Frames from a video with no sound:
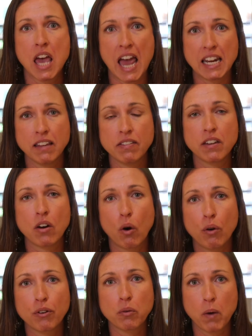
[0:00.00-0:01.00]
Anything
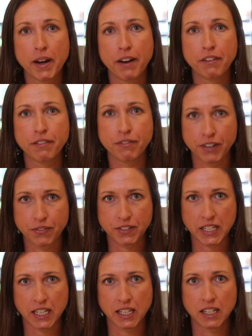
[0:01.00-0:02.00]
over
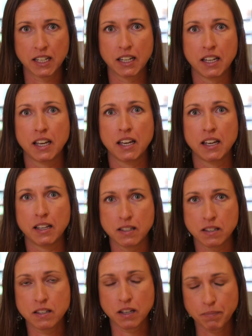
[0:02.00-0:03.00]
150
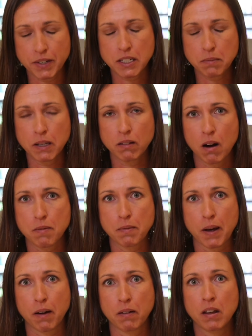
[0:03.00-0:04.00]
is something to be alarmed
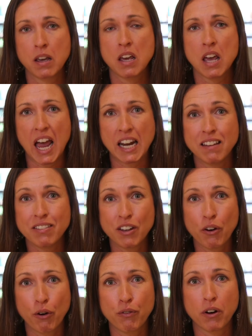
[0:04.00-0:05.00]
about.
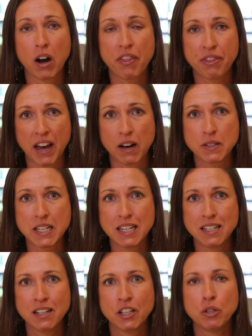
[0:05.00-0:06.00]
Anything over
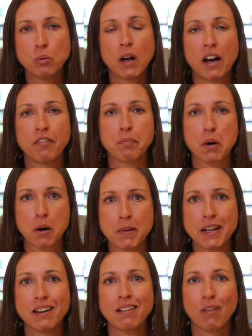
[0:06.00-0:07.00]
1,000, you will have
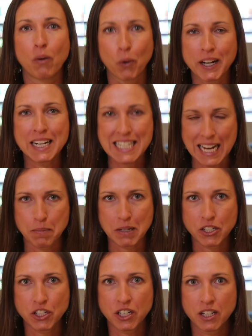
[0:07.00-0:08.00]
permanent organ
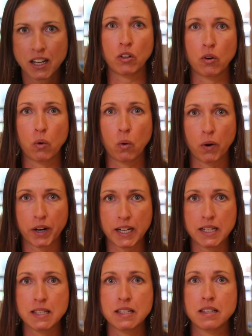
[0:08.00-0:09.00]
damage. Your
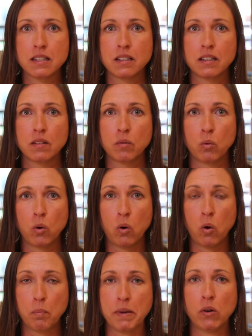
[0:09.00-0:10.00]
organs
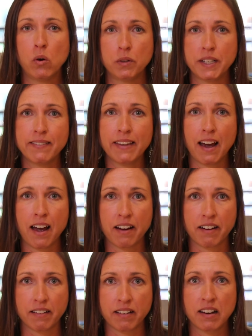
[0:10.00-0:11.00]
will be holding the
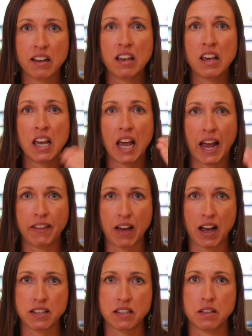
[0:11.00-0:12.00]
iron and
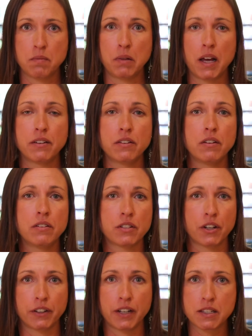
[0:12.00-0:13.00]
as the blood
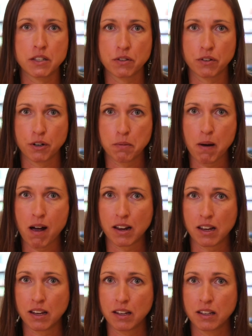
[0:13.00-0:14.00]
circulates through your
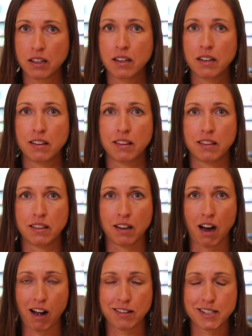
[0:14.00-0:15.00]
body, the
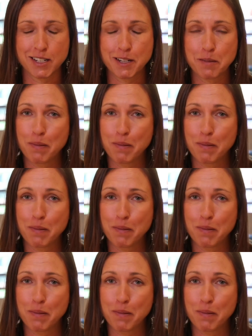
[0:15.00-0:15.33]
oxygen in the